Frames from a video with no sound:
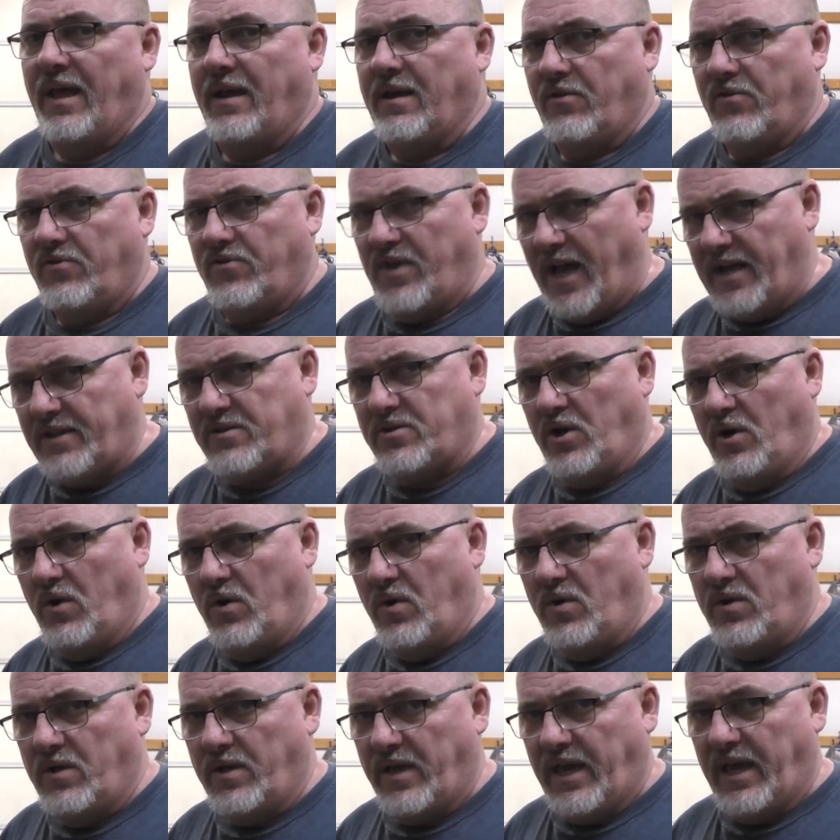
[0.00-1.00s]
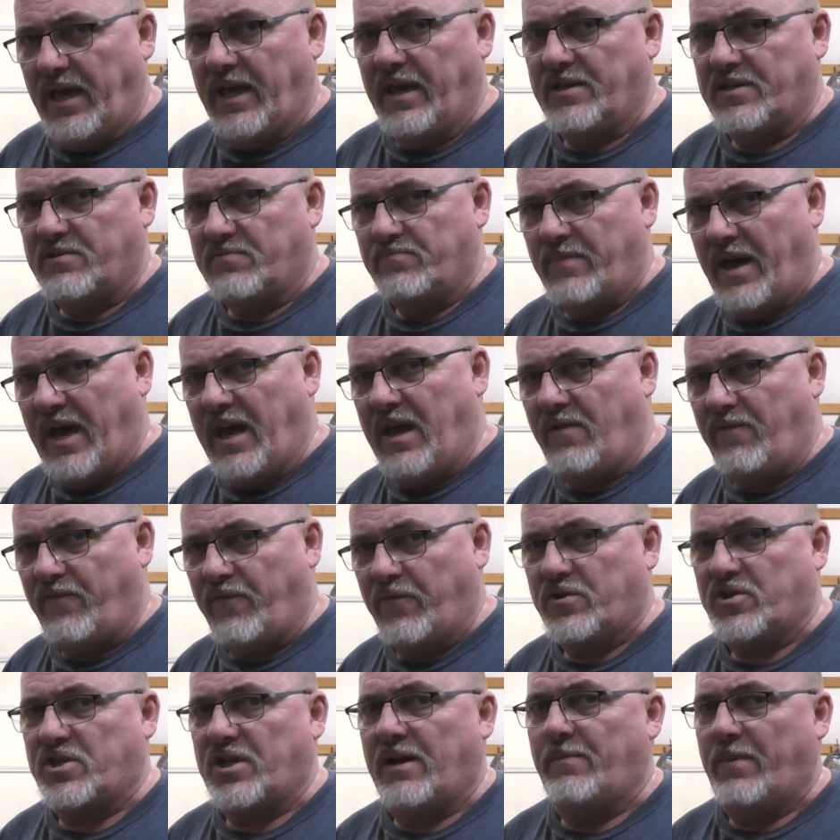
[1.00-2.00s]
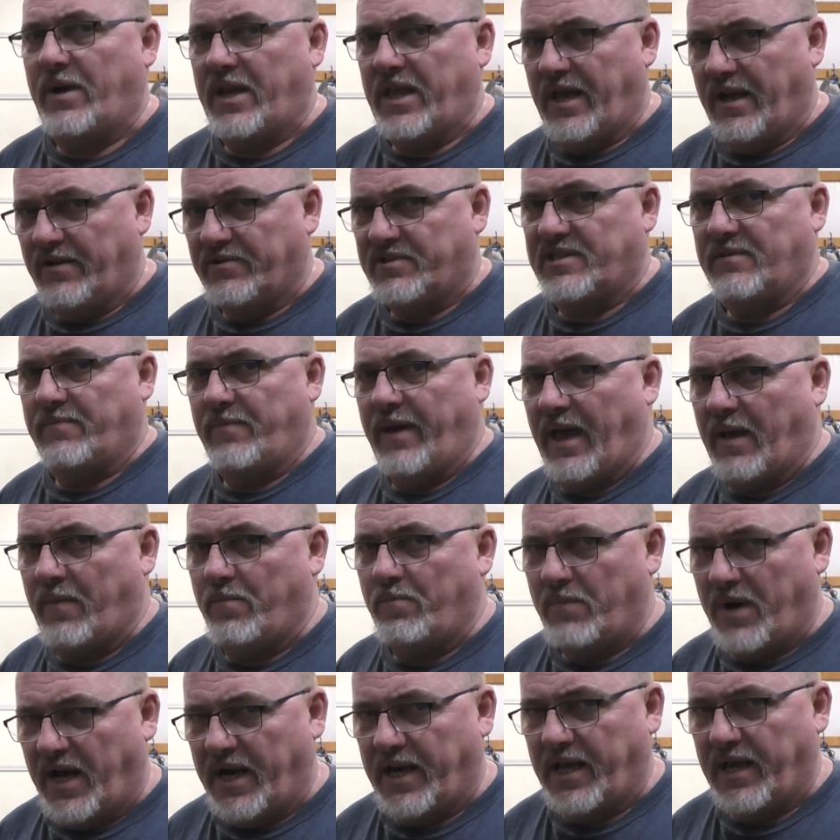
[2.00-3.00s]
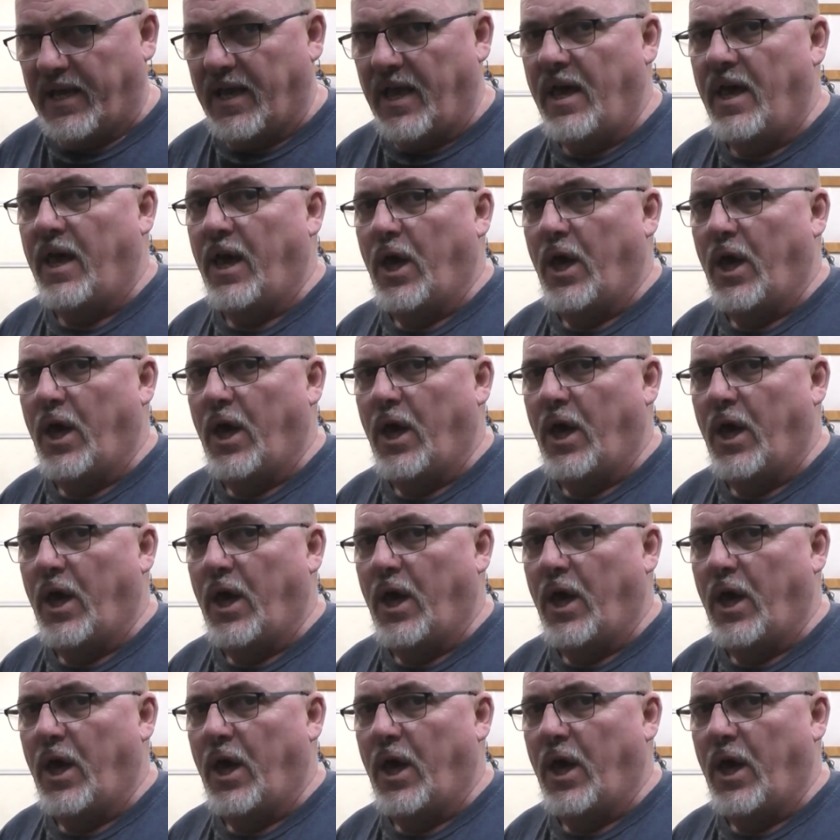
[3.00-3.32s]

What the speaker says: That tool is made for somebody else to make money.